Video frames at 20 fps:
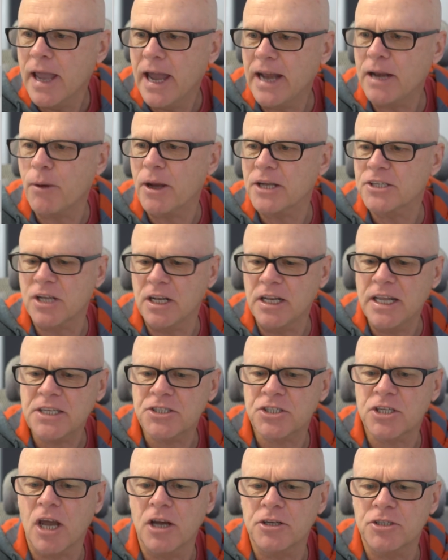Anyway, so
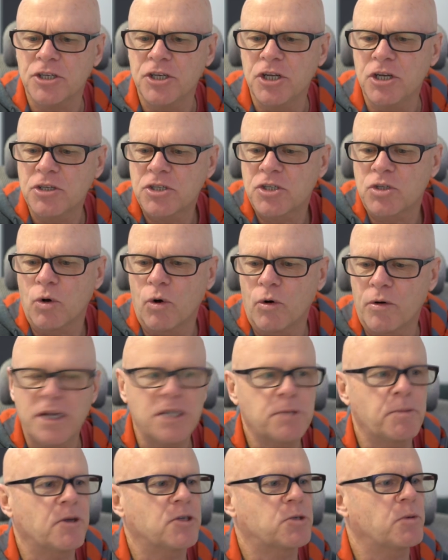let's go to news
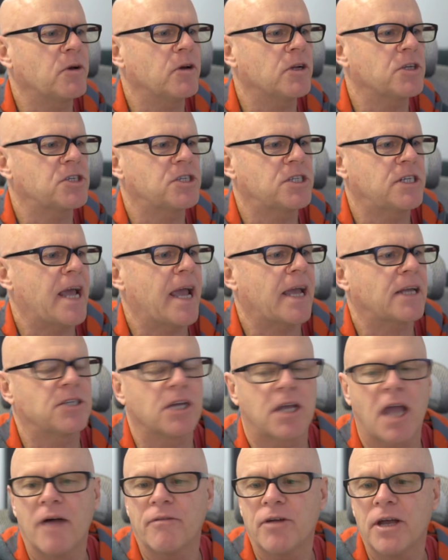stories because we've got a stack to
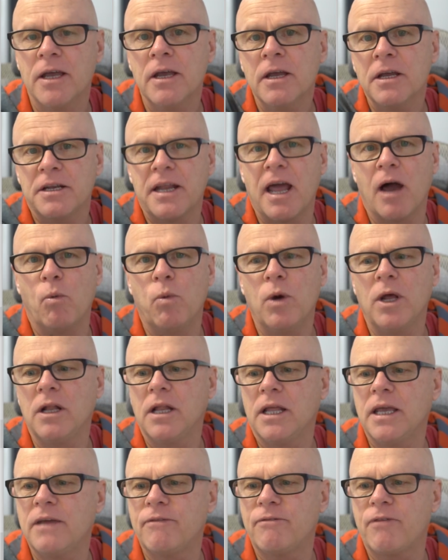cover. Now, we'll
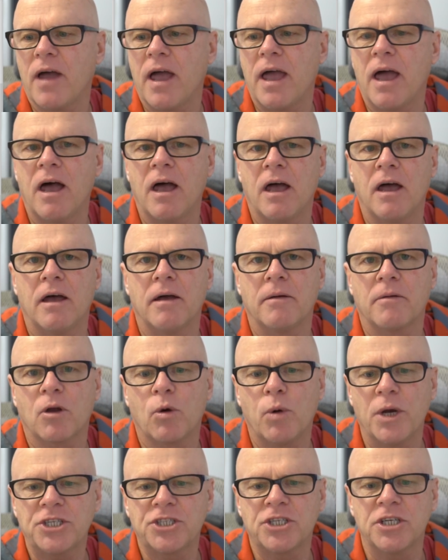leave uh,
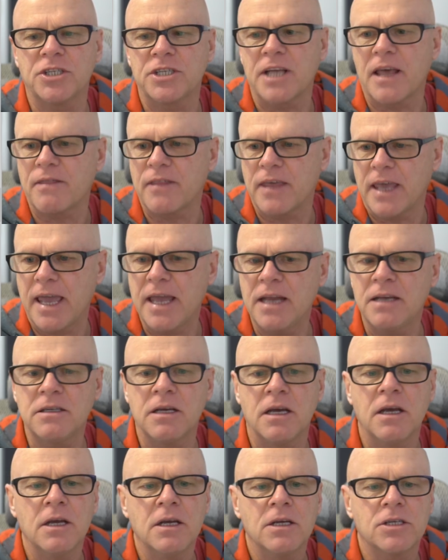questions at the end.
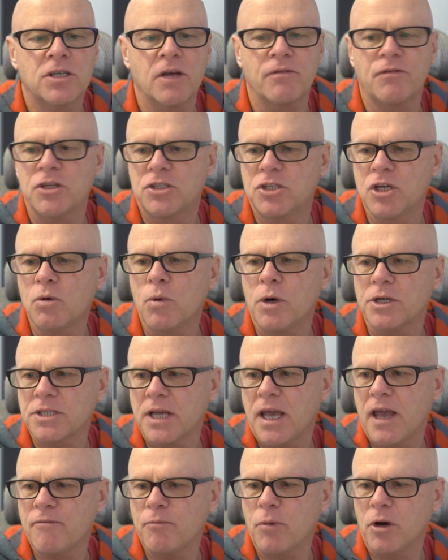So if you do want to
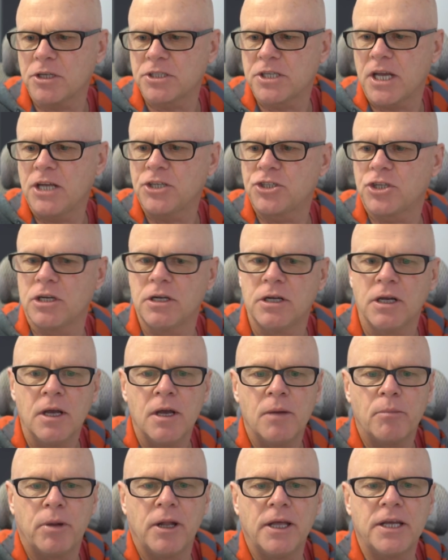have my attention,
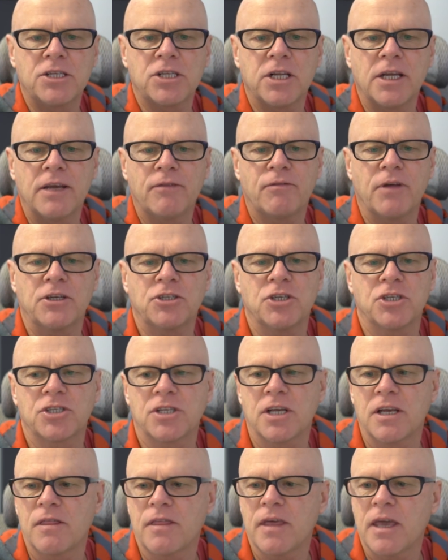please leave, as you
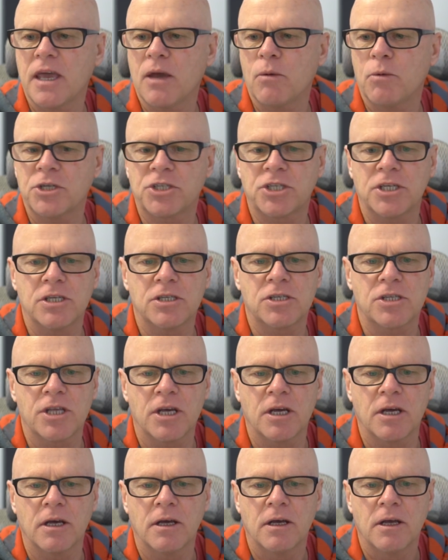see there, which is
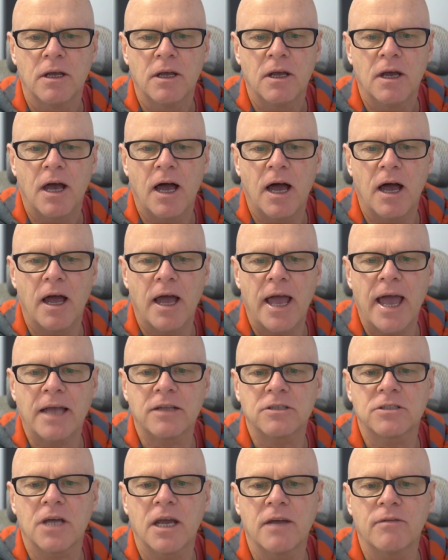the uh,
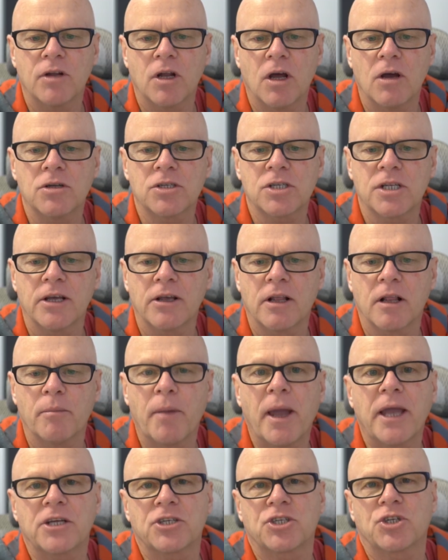at David Oastler. It'll
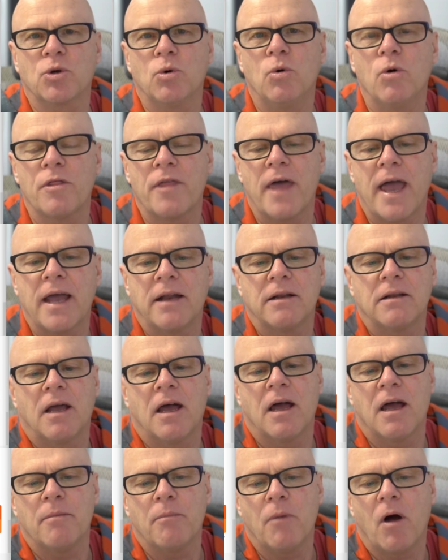make sure that
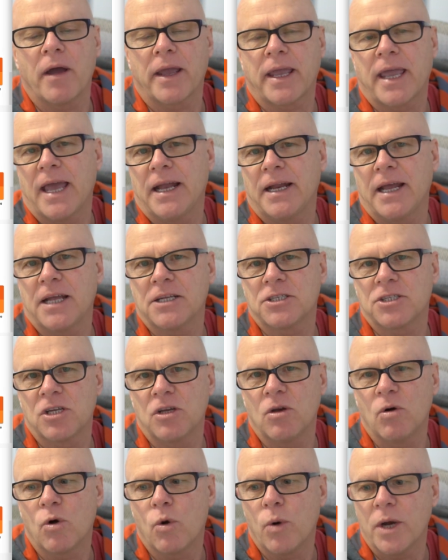um, I can answer
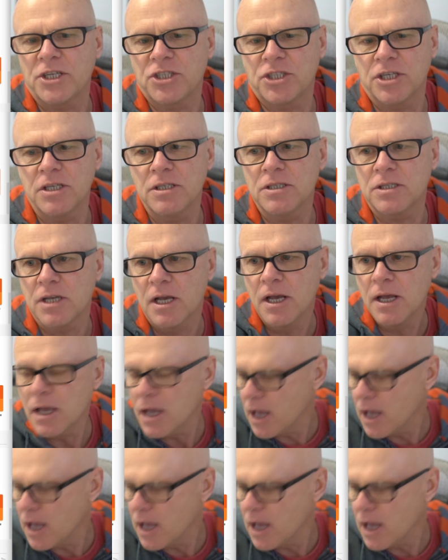your questions.